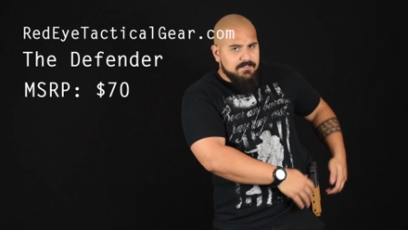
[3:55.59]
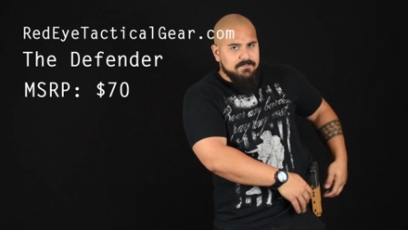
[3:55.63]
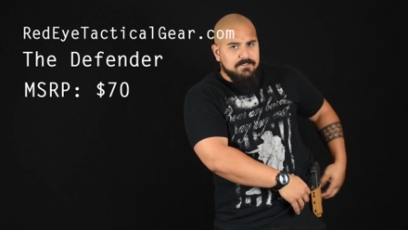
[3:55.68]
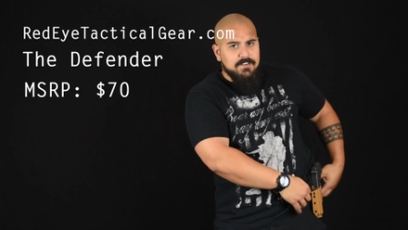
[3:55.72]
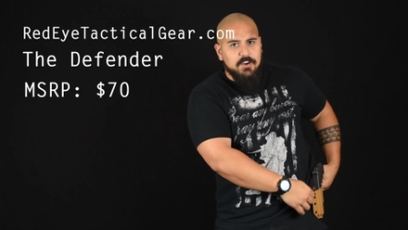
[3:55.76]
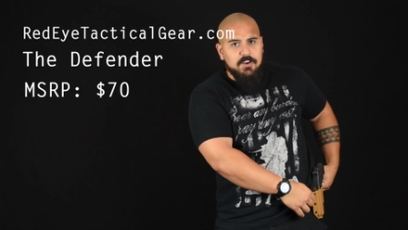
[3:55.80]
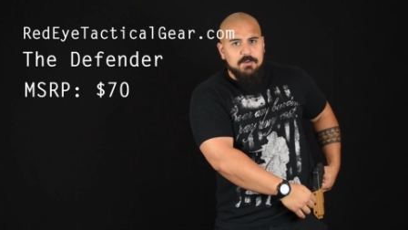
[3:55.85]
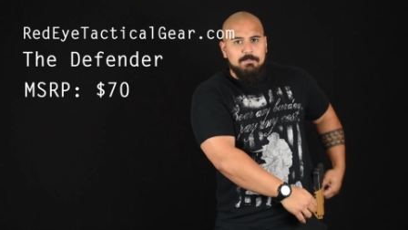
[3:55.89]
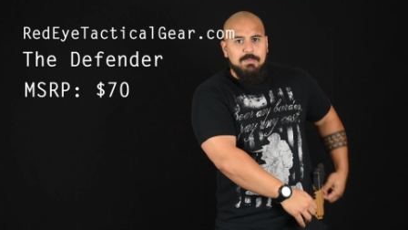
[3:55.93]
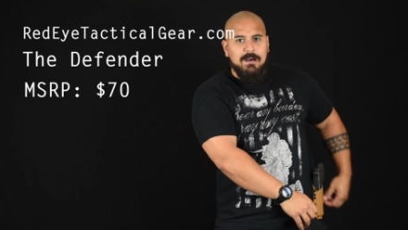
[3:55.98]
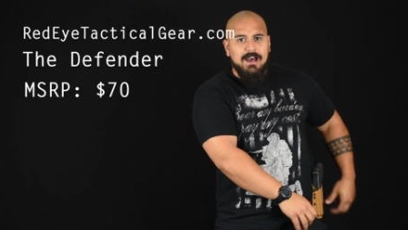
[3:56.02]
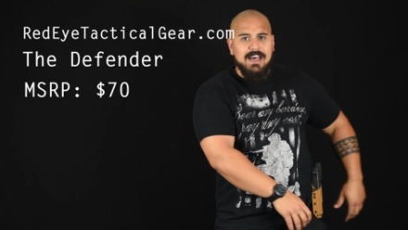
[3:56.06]

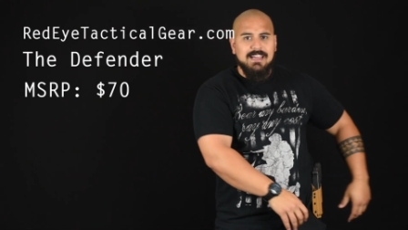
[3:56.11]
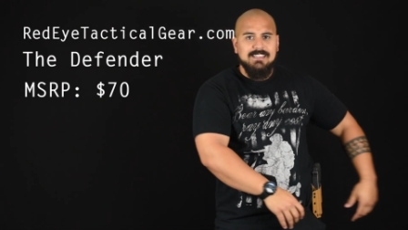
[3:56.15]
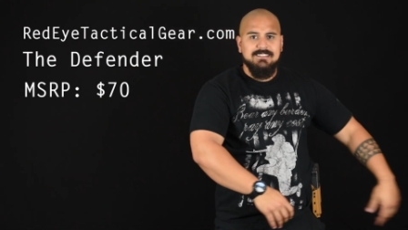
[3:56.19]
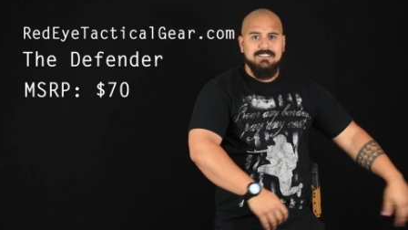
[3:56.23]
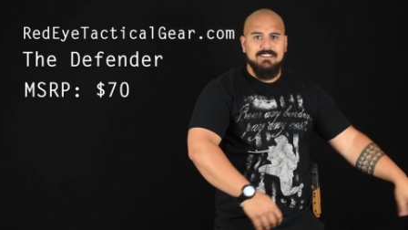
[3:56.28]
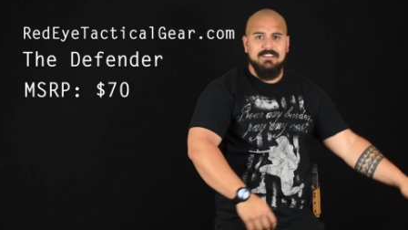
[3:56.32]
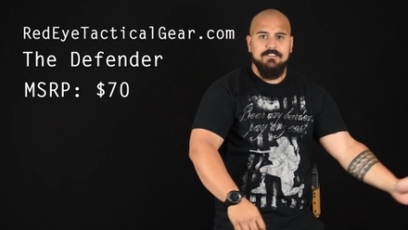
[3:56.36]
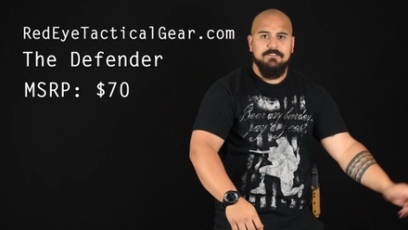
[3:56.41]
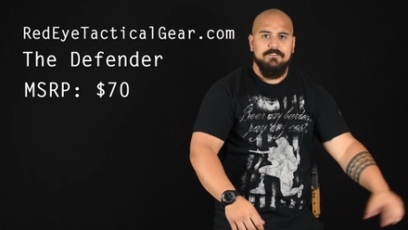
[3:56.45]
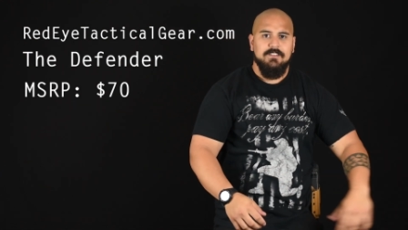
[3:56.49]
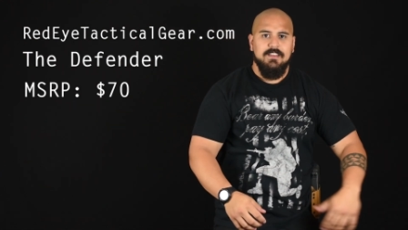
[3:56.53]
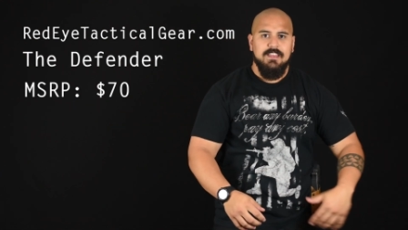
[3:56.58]
very
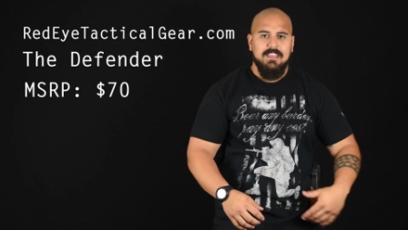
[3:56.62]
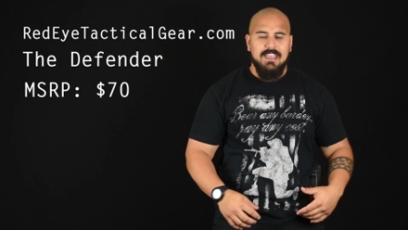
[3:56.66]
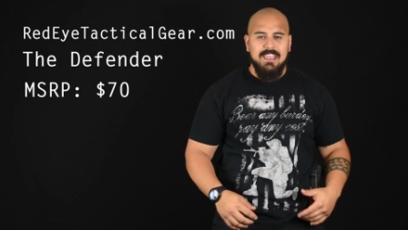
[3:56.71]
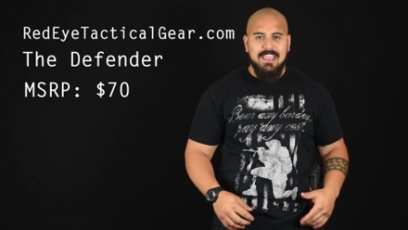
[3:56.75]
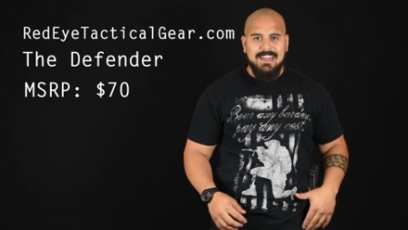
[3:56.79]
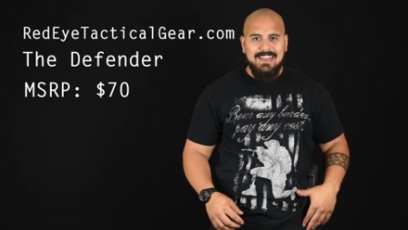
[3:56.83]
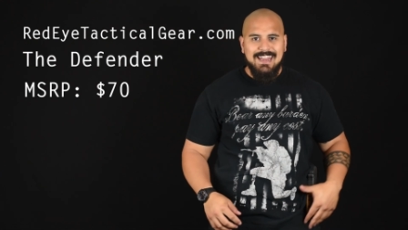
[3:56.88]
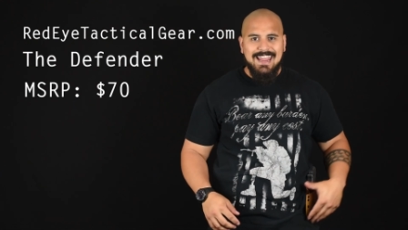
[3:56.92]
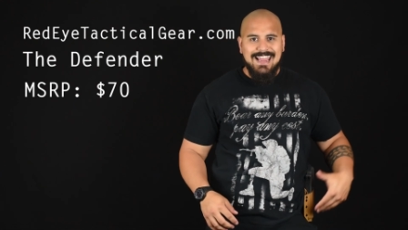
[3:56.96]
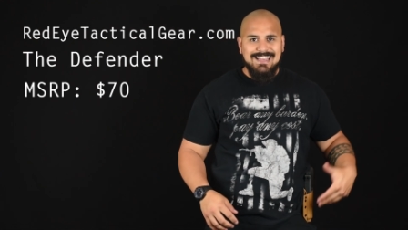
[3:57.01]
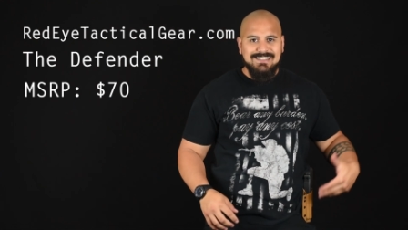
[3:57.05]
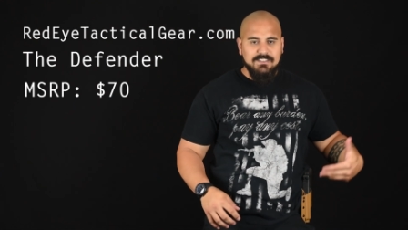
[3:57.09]
positive,
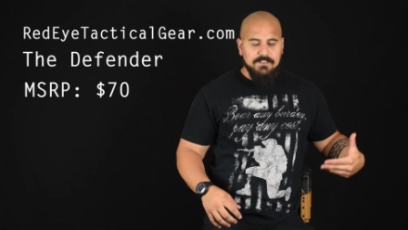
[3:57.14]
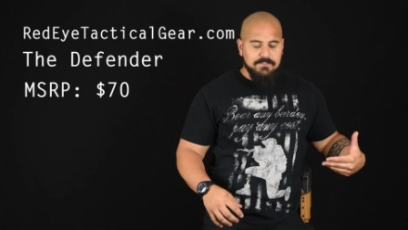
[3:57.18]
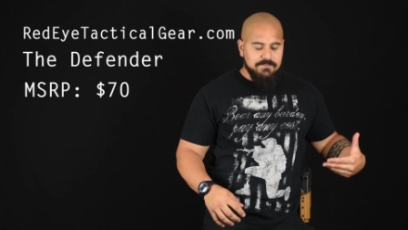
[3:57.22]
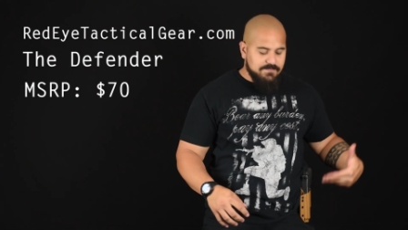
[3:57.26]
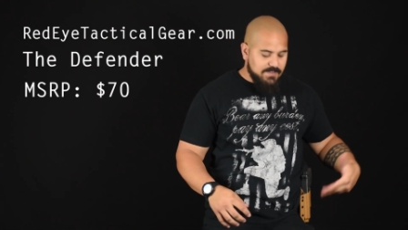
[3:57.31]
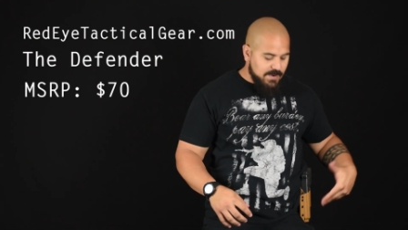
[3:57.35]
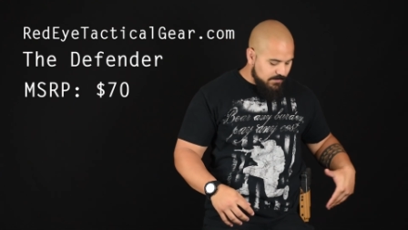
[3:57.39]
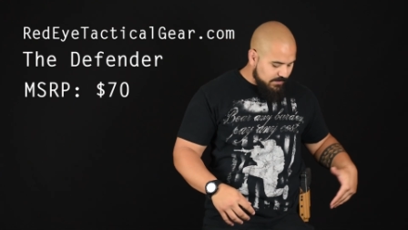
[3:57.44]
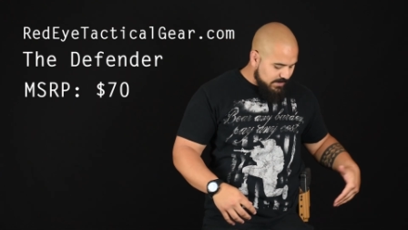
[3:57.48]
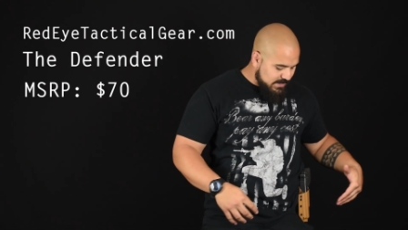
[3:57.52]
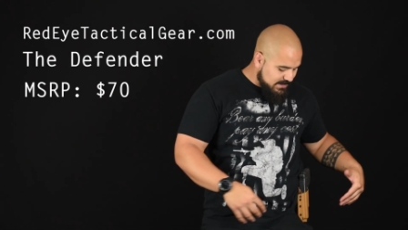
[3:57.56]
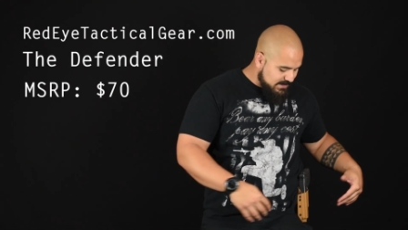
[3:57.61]
and it has a
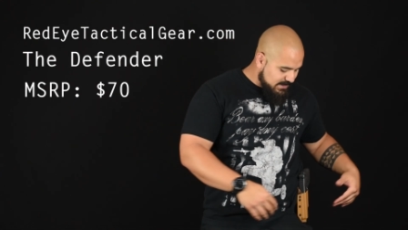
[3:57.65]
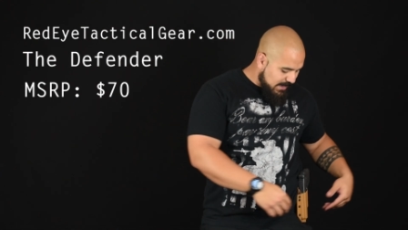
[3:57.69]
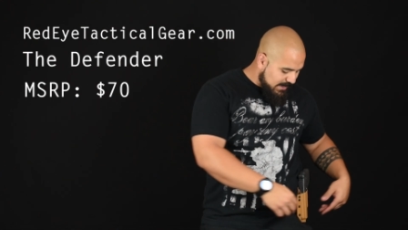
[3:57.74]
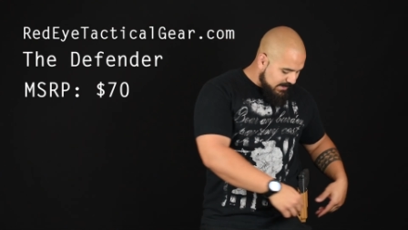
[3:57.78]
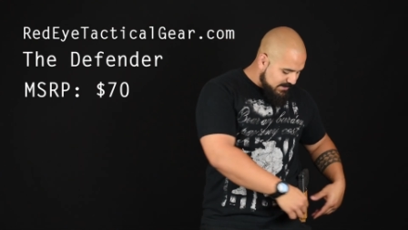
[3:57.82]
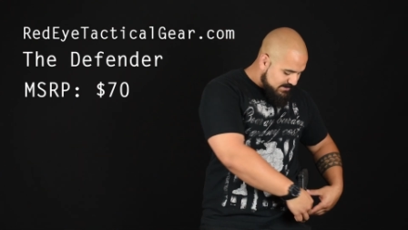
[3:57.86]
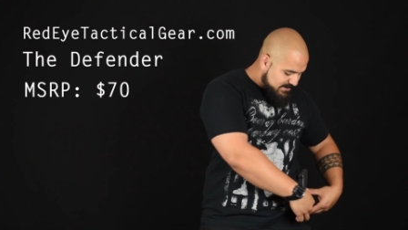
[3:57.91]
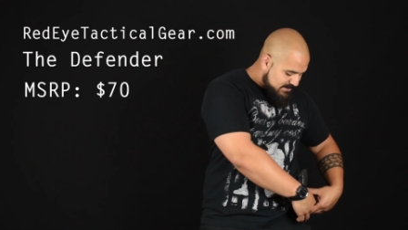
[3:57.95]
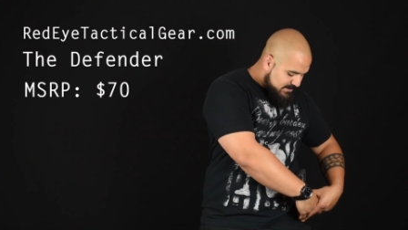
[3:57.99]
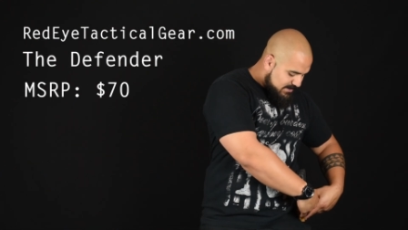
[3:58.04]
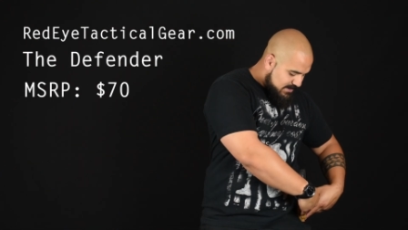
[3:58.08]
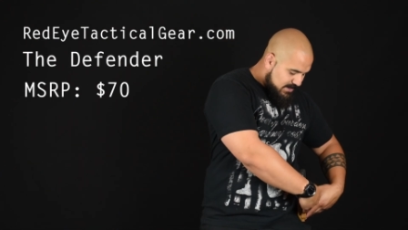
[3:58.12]
very
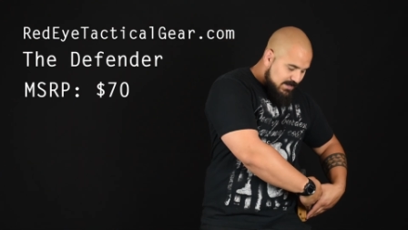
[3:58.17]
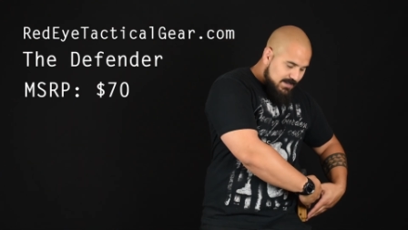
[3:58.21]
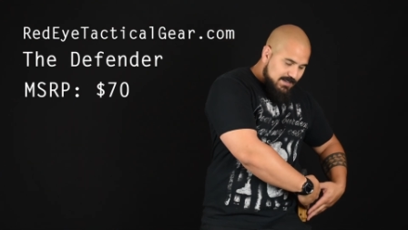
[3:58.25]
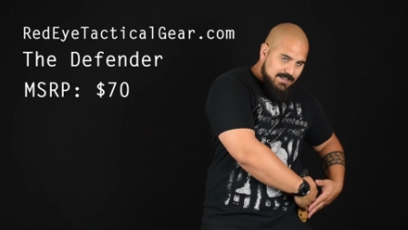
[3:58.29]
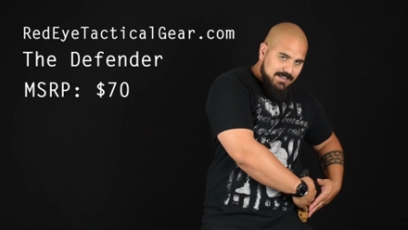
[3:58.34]
nice